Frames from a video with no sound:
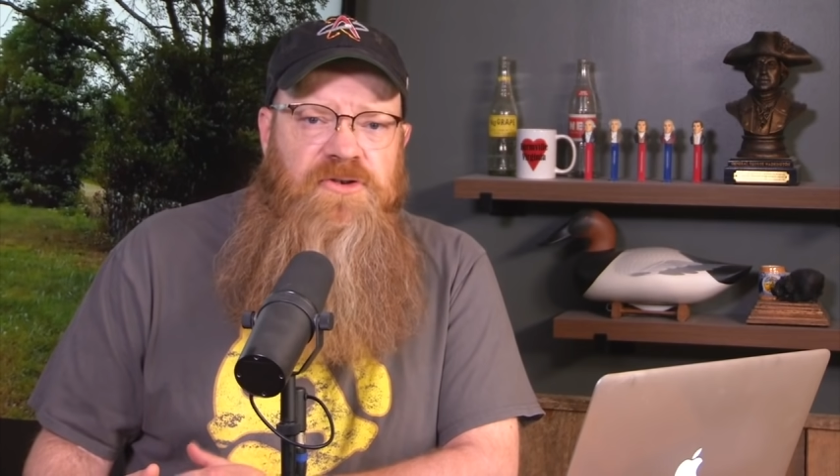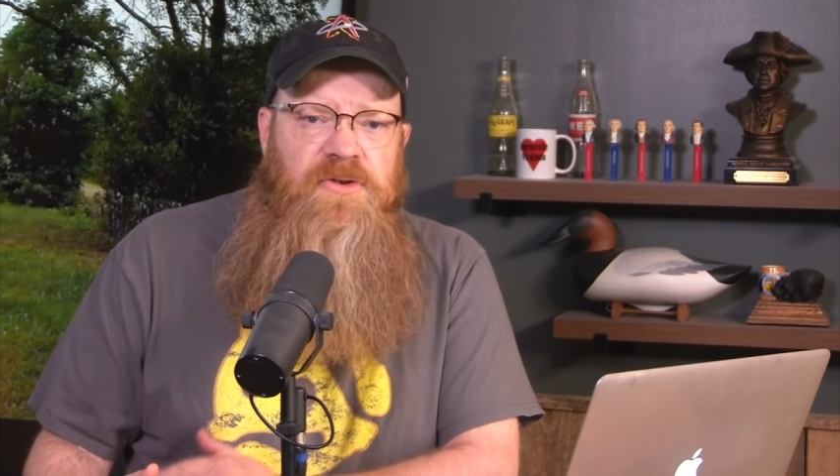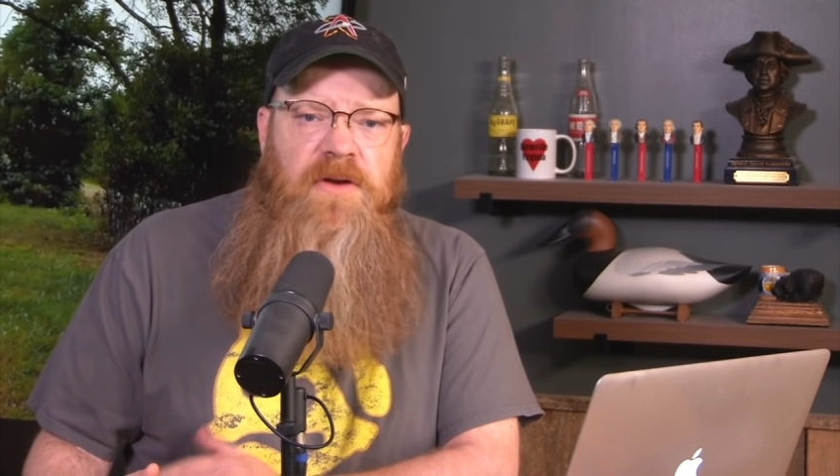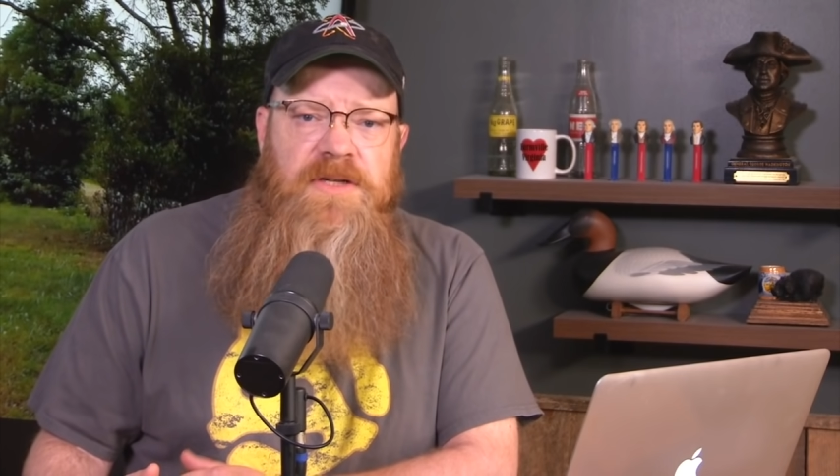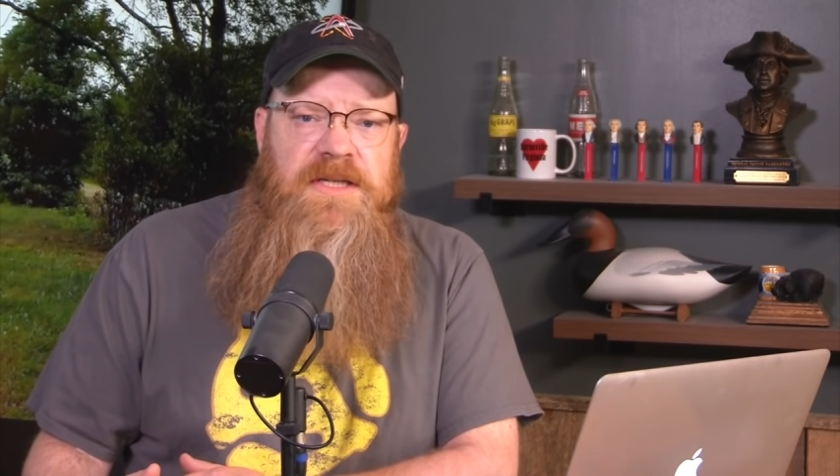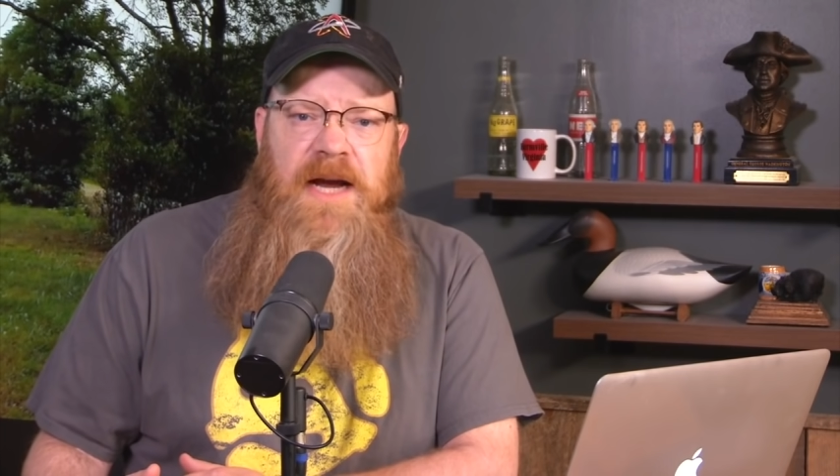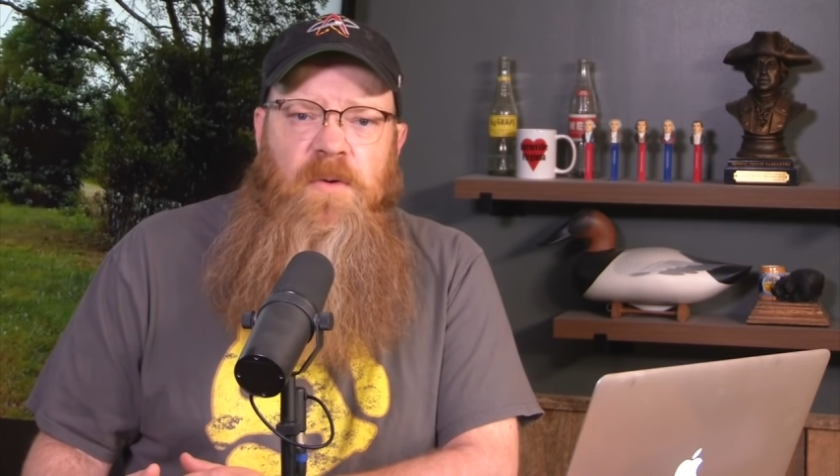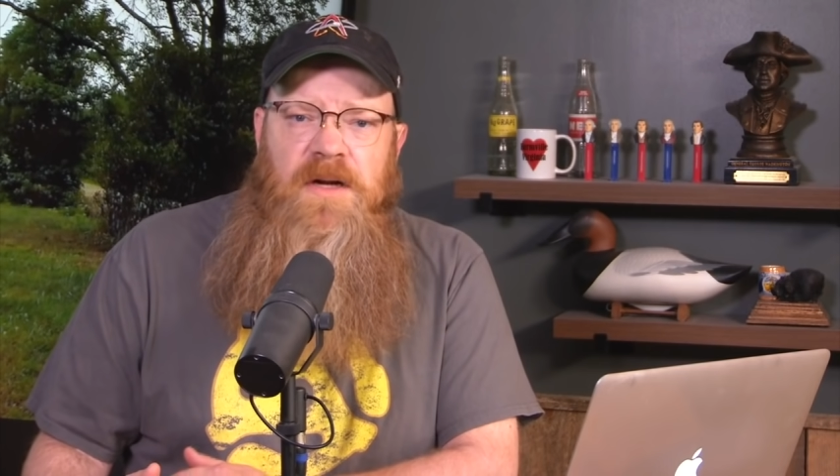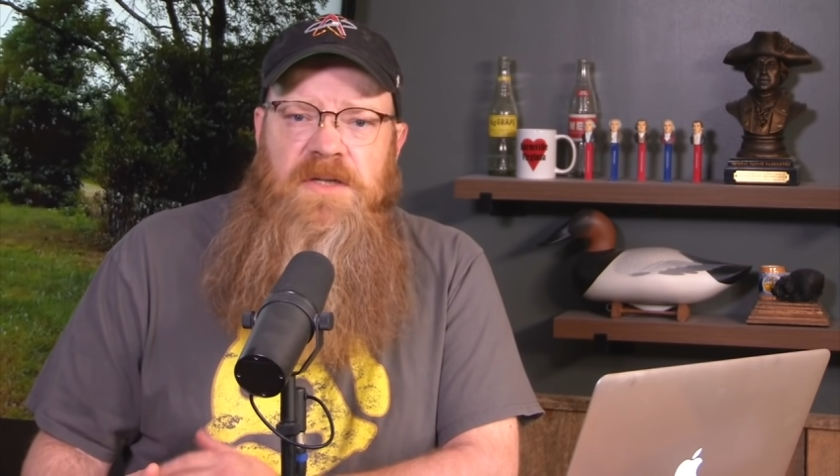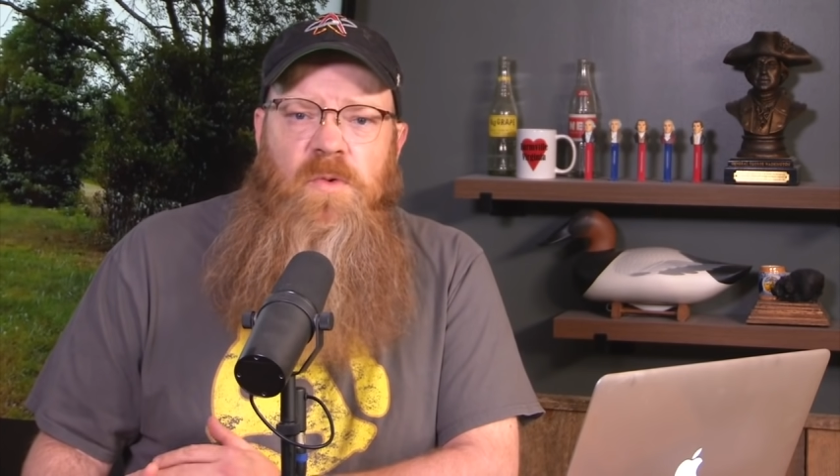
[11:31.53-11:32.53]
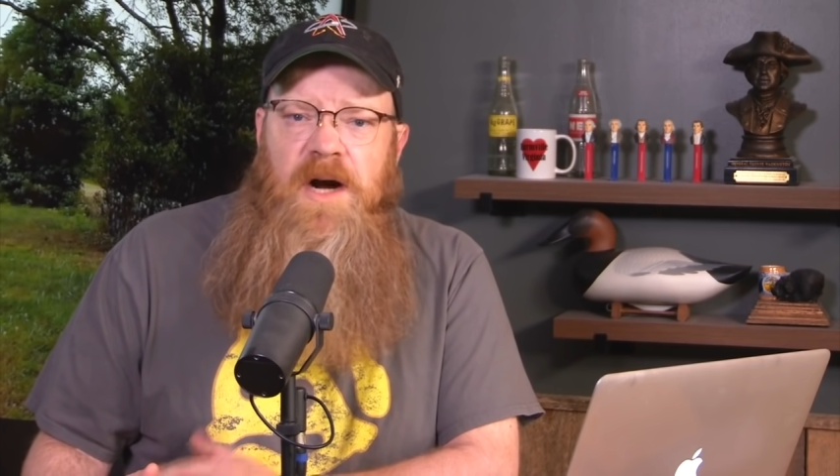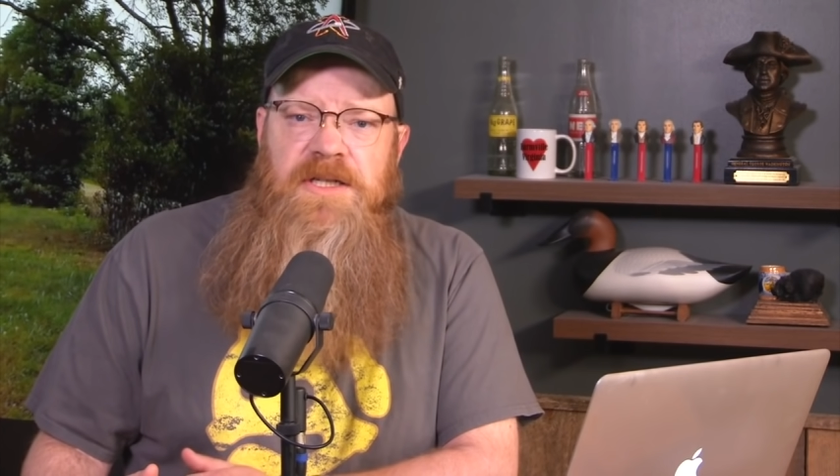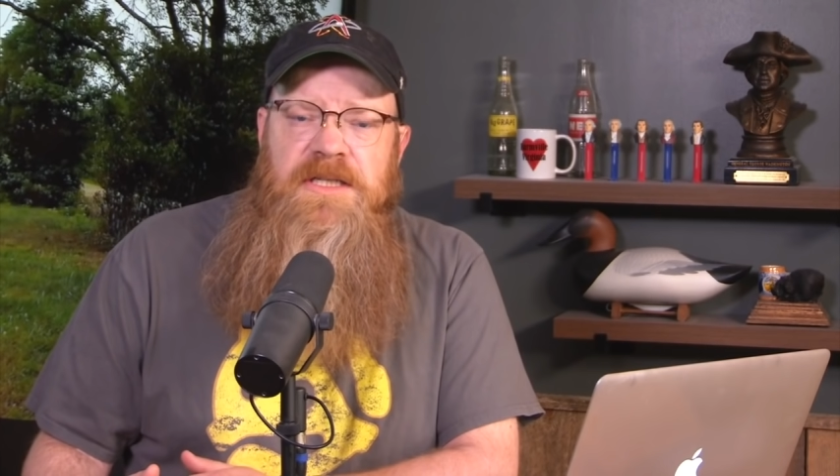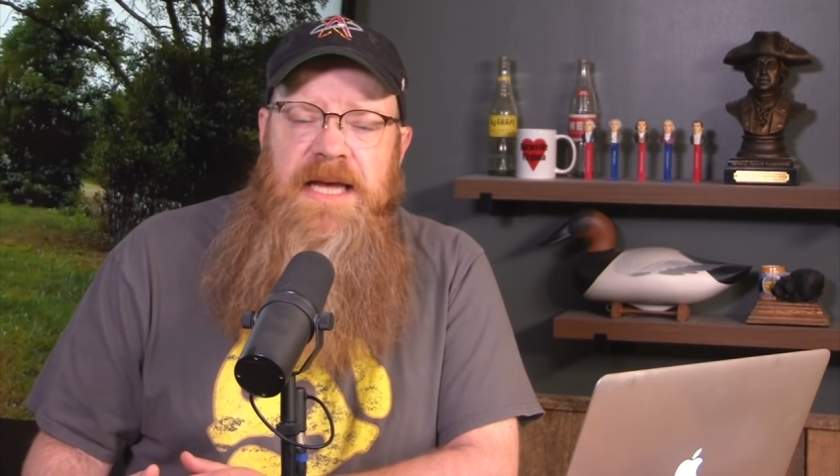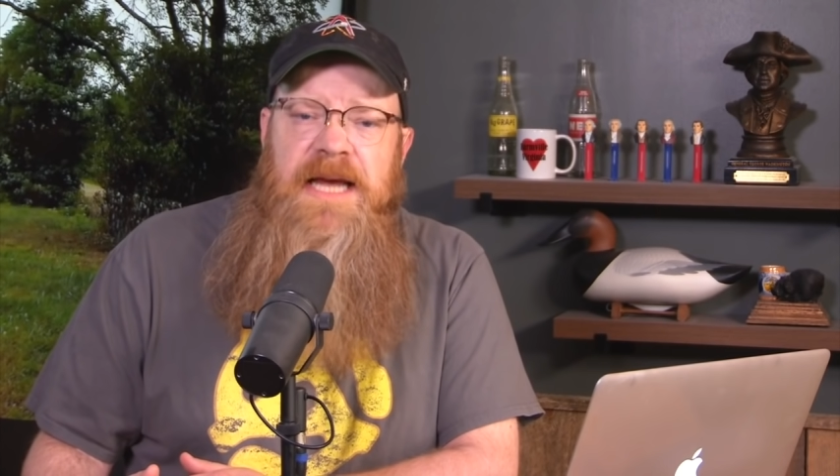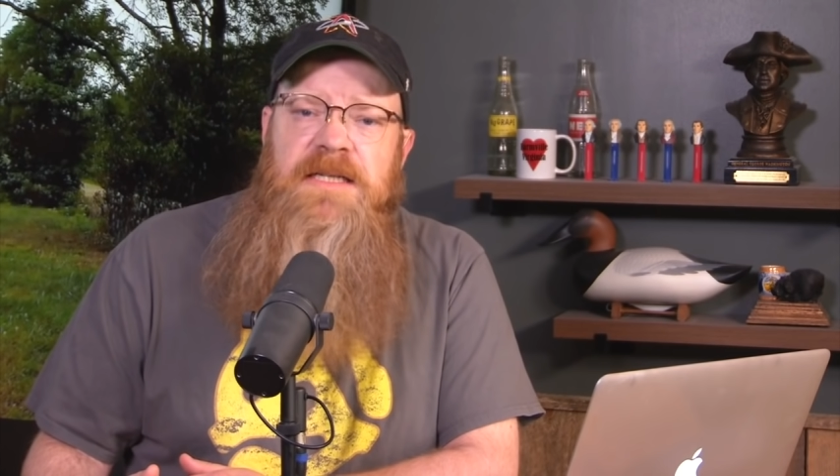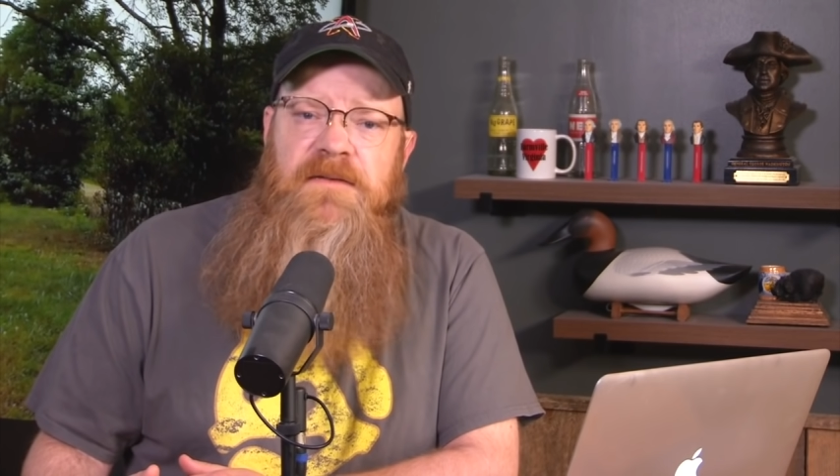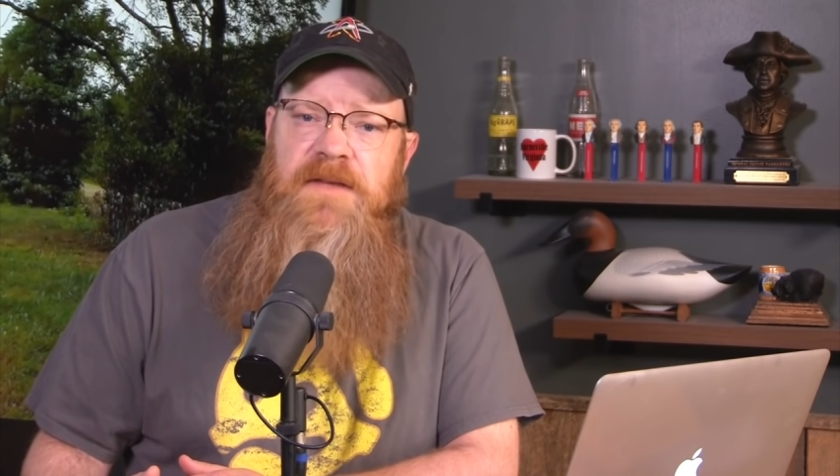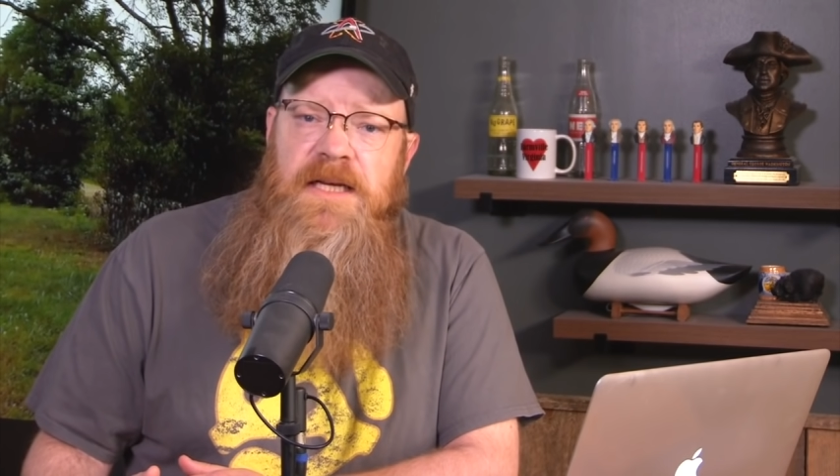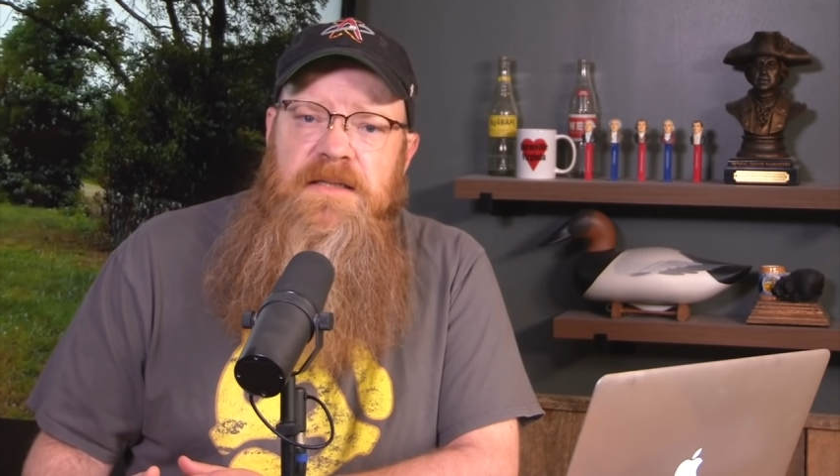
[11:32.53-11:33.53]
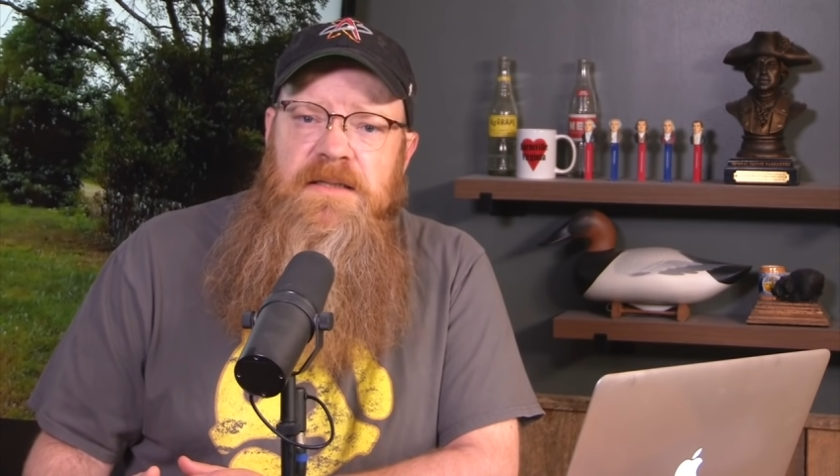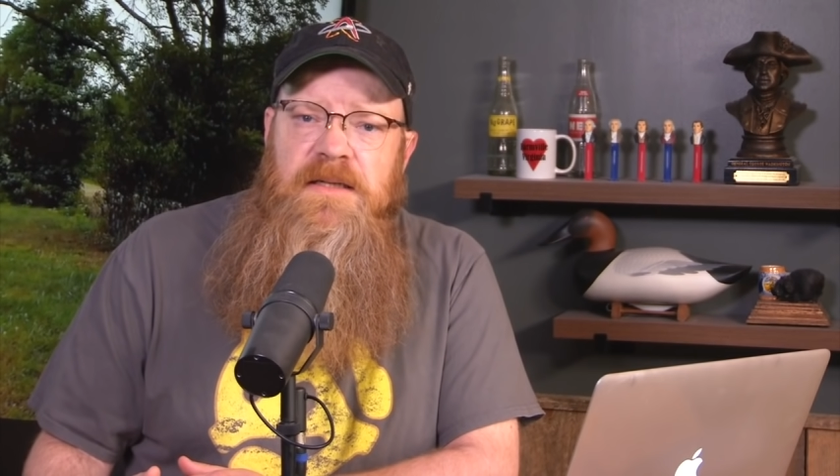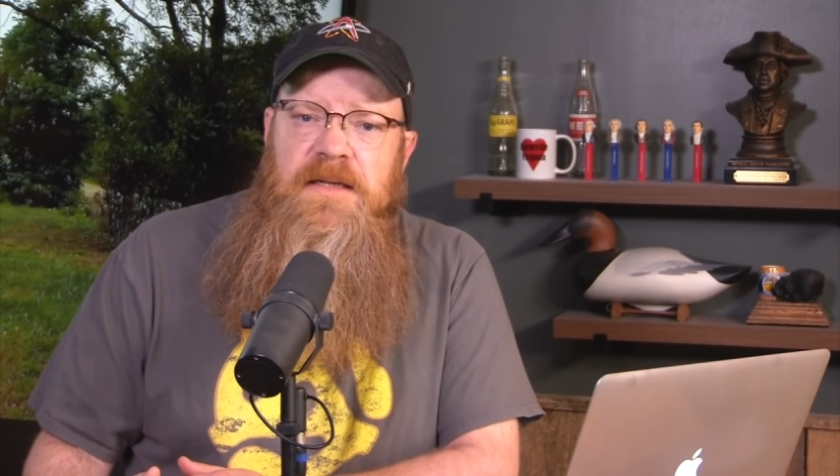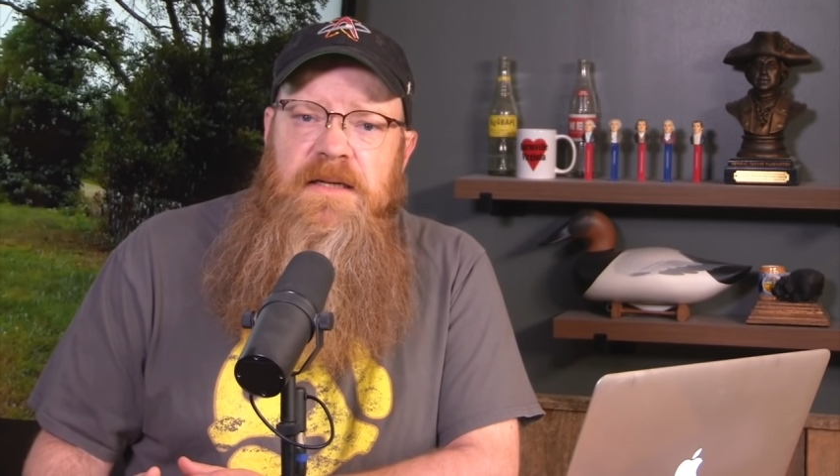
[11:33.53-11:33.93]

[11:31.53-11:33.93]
Trudeau just kind of wants to wash his hands of this.